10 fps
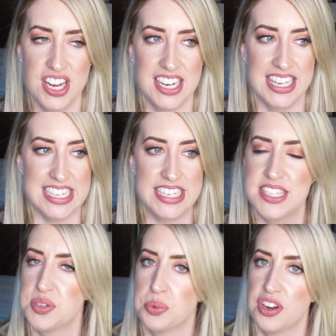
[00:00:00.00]
not
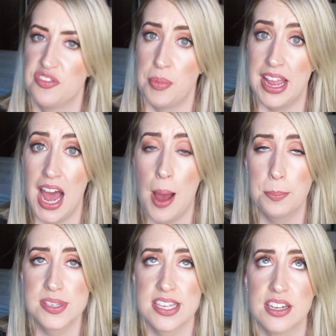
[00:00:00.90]
least, one of my
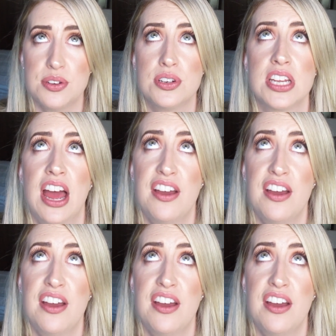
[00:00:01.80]
absolute